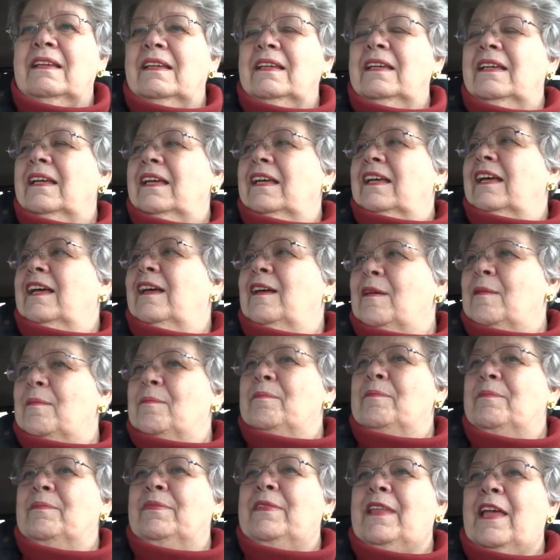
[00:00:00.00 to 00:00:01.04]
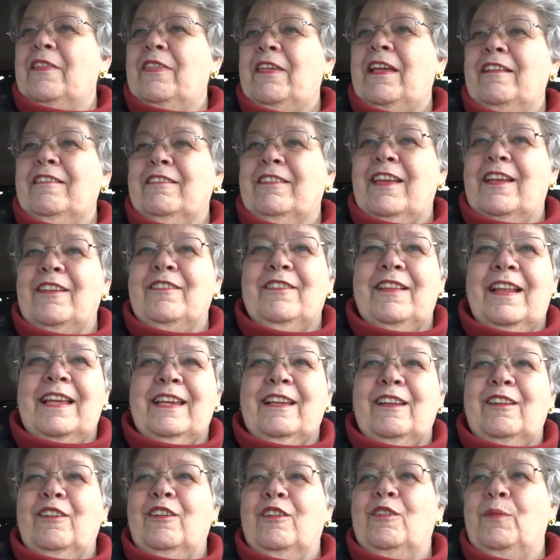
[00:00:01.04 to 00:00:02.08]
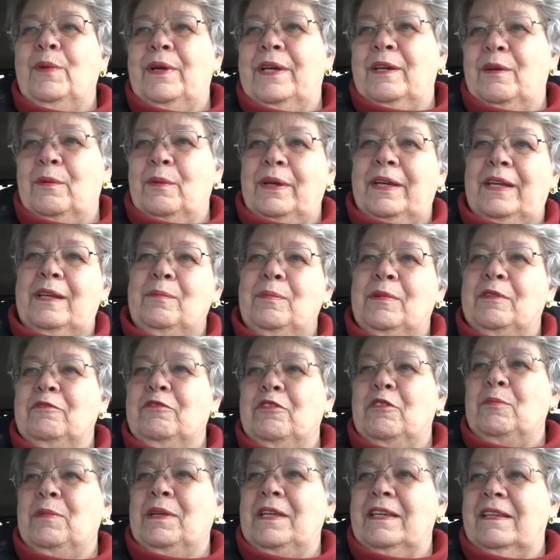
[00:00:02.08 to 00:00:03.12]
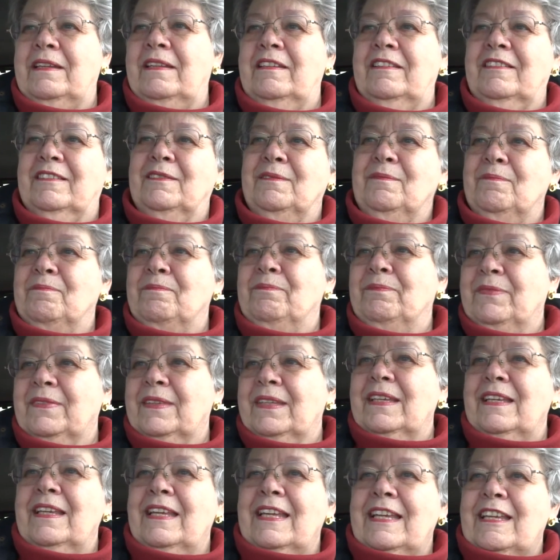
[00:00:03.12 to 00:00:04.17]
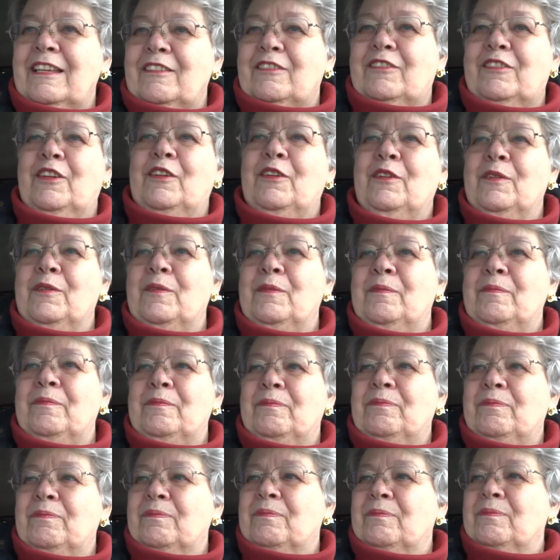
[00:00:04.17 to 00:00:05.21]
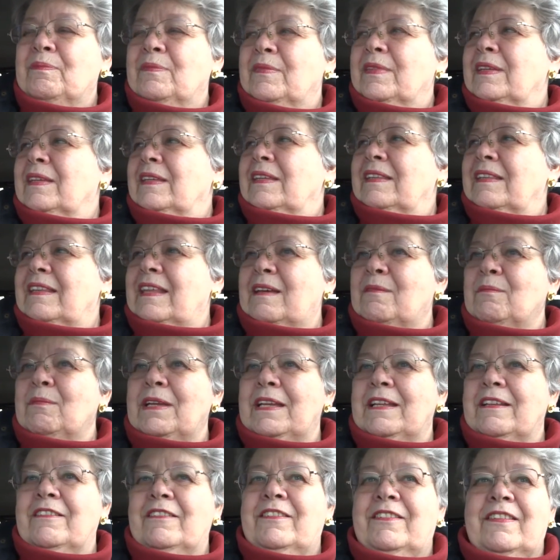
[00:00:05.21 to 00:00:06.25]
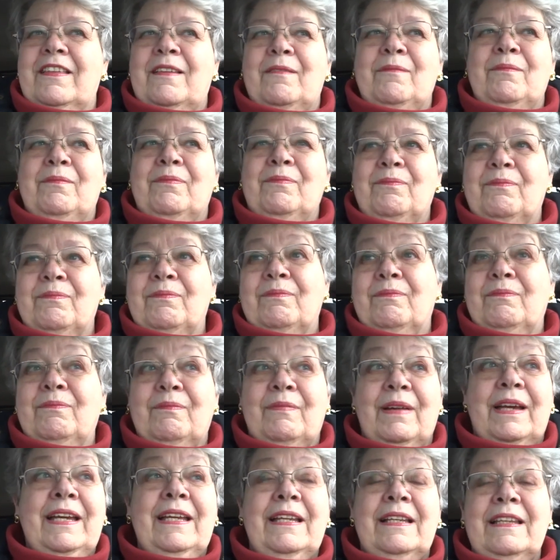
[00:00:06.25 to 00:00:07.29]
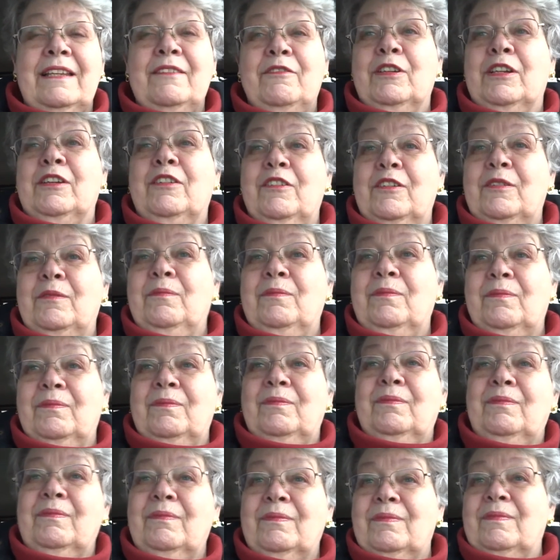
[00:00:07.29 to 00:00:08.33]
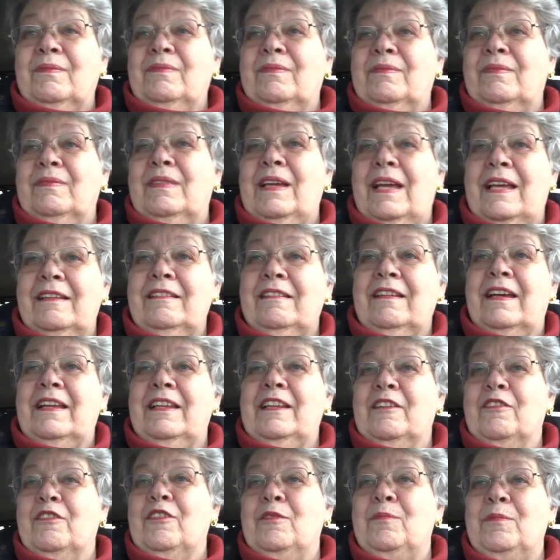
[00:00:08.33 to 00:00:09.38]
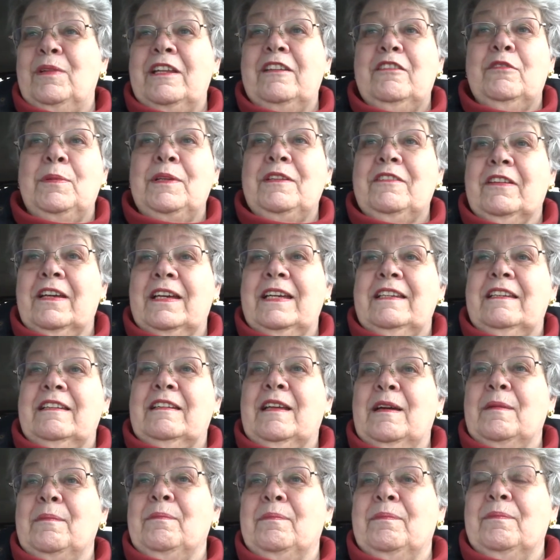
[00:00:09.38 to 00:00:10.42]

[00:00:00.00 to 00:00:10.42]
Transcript: Um, now that sounds like a long way away, but for me it isn't. So that means that my living room and dining room need to be tidied up.